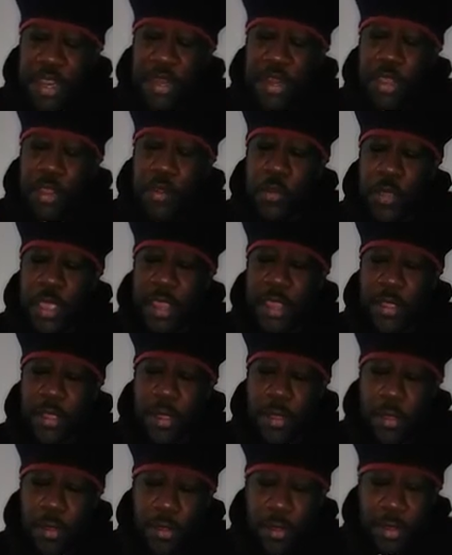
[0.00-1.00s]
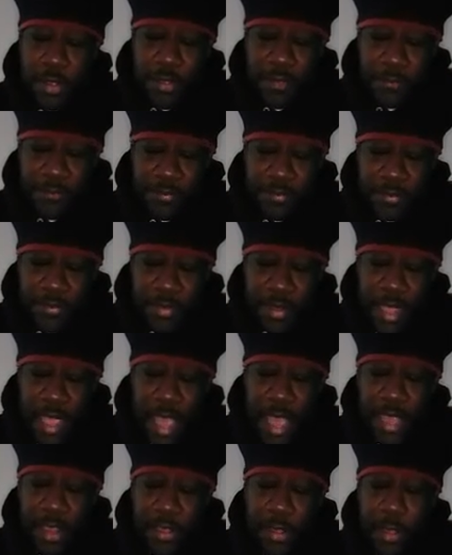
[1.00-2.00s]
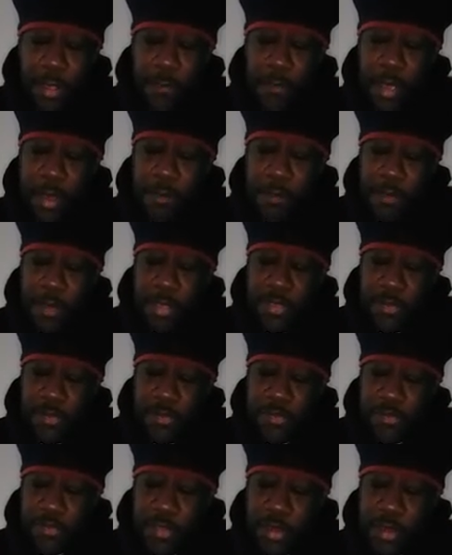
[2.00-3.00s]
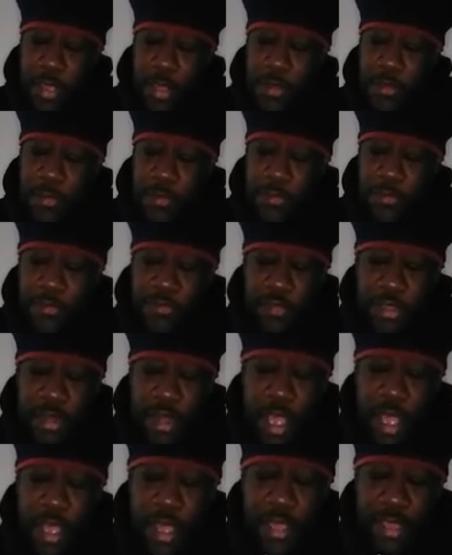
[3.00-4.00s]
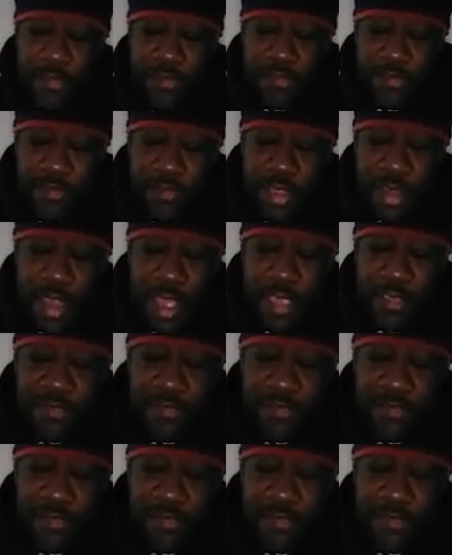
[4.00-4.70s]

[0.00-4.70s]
in a quick call. I called my brothers and uncles and aunts, and I